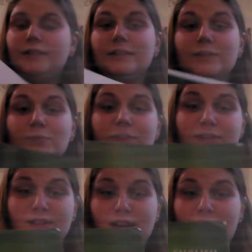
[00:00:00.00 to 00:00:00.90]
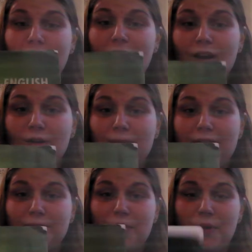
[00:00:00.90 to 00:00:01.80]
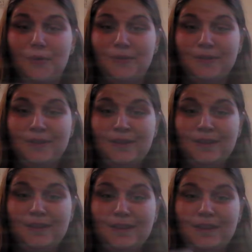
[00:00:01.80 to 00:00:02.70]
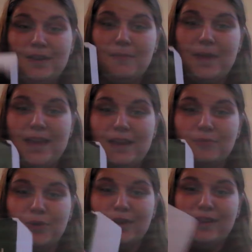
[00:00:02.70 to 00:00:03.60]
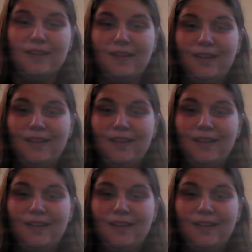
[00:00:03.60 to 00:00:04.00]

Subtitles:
this was our main book here.